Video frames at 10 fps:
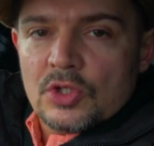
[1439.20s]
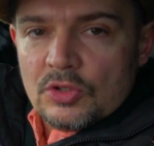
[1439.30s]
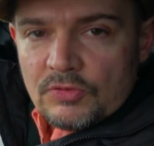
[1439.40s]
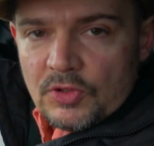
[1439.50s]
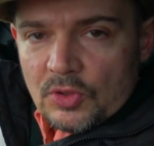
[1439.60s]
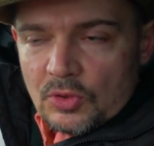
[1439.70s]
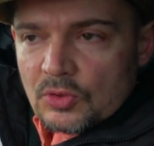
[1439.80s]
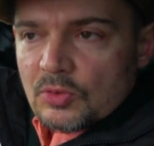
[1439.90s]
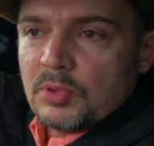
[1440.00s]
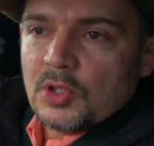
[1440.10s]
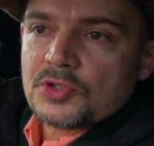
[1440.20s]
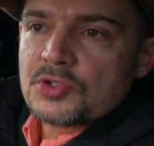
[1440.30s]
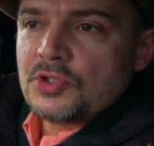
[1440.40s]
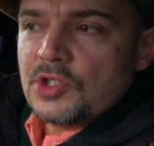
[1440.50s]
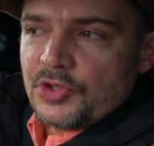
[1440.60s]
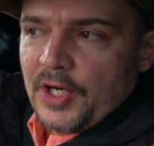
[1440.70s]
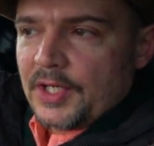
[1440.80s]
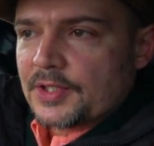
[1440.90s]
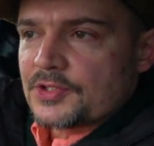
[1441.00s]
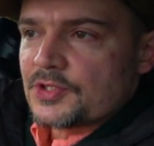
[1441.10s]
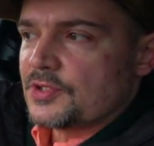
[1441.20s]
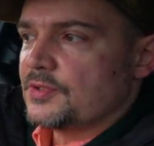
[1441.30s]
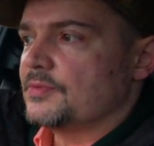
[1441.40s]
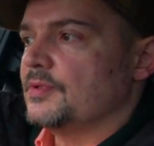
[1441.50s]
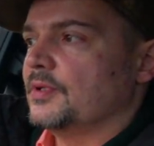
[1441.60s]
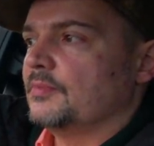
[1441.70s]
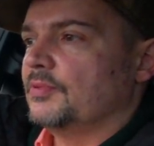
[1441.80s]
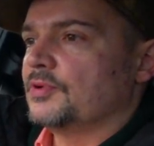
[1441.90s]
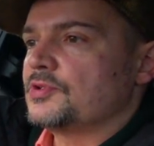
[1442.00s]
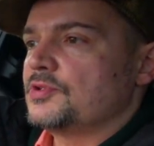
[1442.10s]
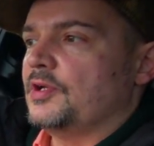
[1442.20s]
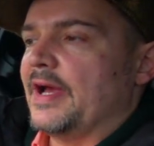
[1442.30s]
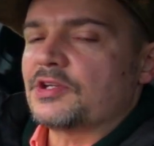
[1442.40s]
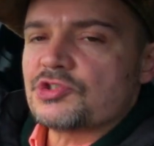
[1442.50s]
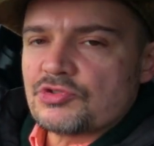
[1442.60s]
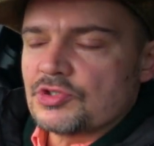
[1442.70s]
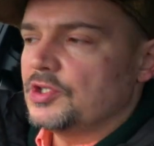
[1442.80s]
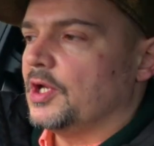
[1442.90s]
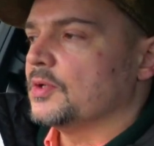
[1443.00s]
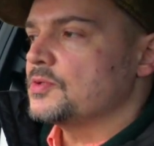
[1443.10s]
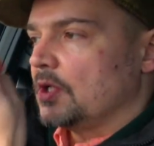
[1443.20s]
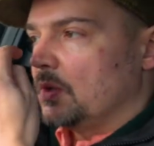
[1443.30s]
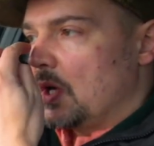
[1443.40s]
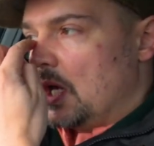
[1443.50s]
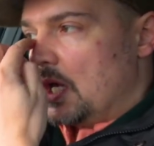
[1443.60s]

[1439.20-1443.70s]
your fuel, plus your drinks, plus your extras, you know. So